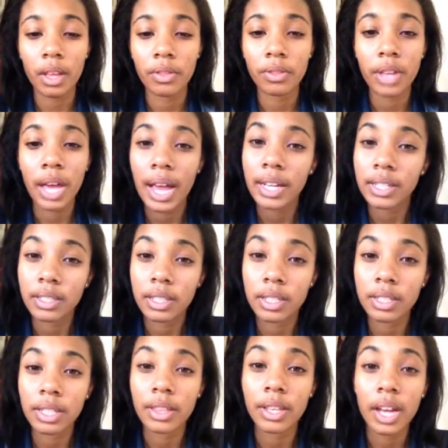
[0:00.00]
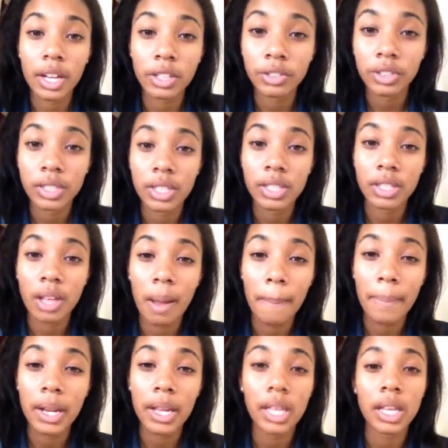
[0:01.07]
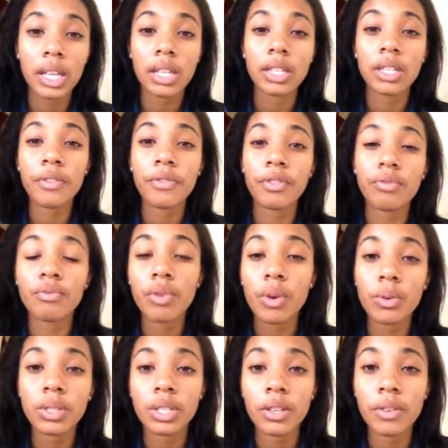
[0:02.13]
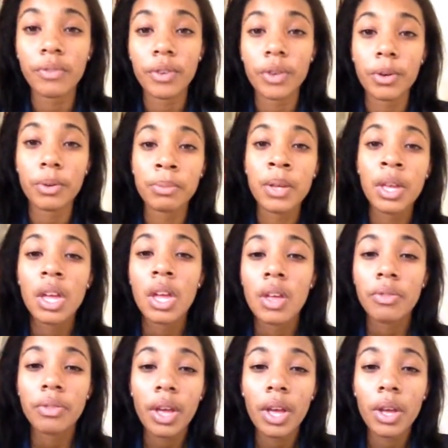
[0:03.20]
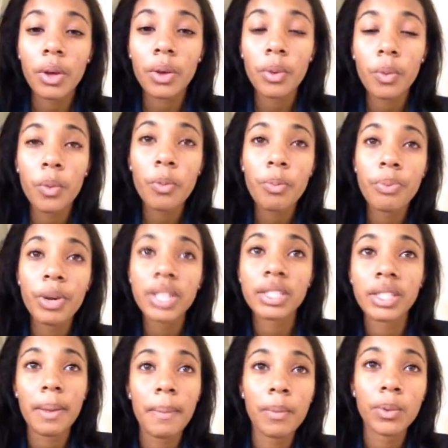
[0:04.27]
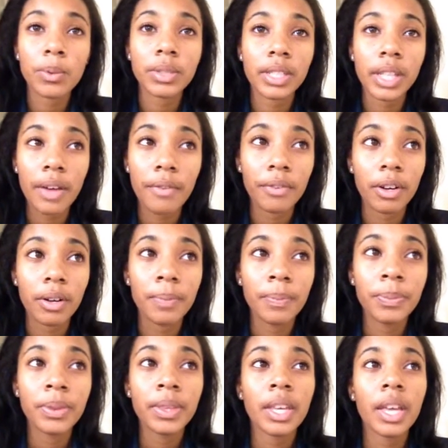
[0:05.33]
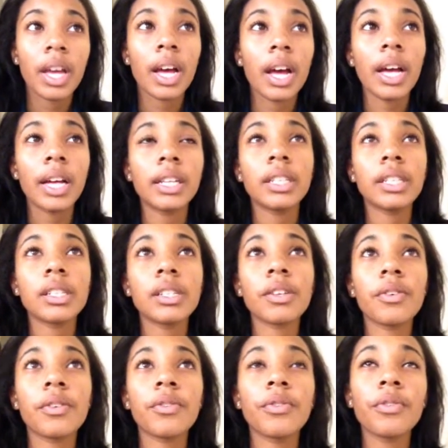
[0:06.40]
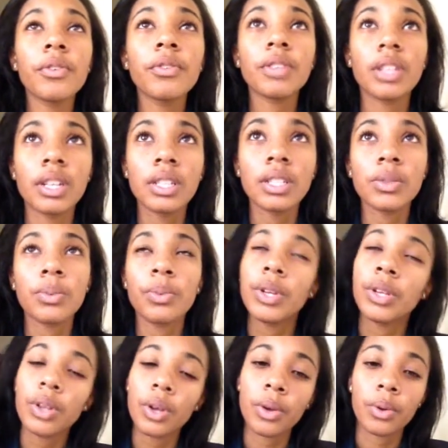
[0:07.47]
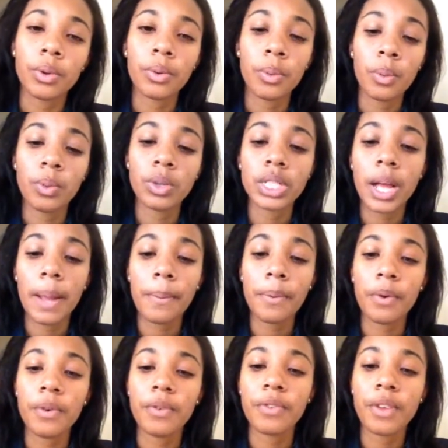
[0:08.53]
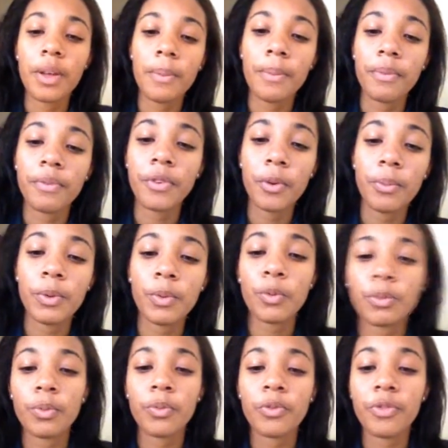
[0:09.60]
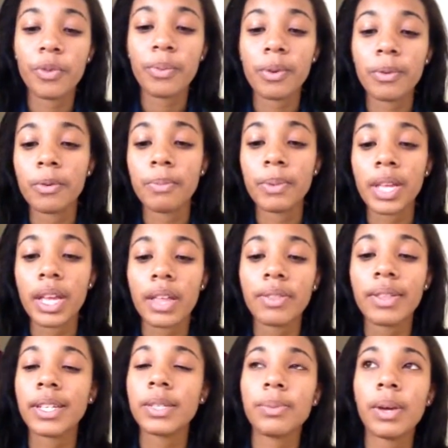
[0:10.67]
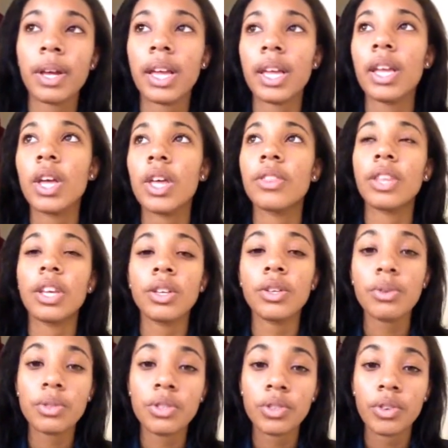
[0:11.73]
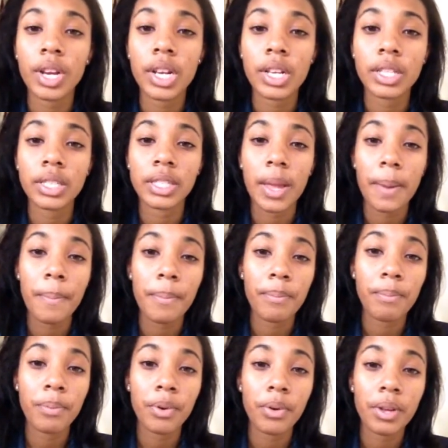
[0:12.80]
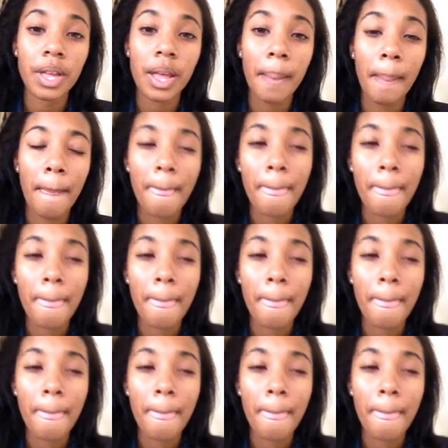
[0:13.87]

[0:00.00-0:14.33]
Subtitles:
the actors and the actresses that are playing different roles in the film. They all brings them all together, and through this we know what type of film it will be, and that's why they use trailers. They put in